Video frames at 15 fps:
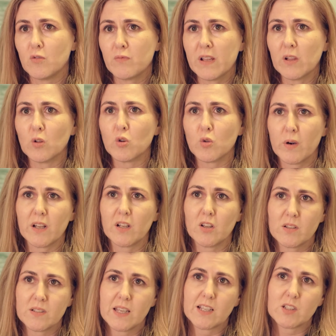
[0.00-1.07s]
real credit
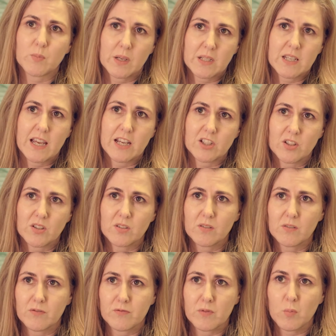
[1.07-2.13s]
loss expectations
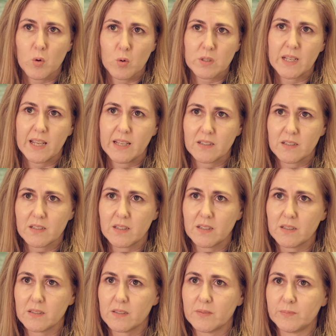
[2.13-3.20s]
of reporting
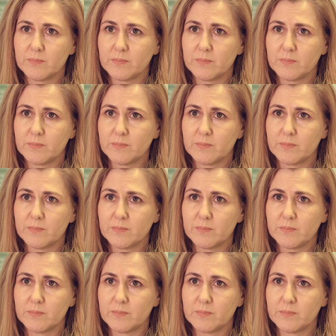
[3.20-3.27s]
entities.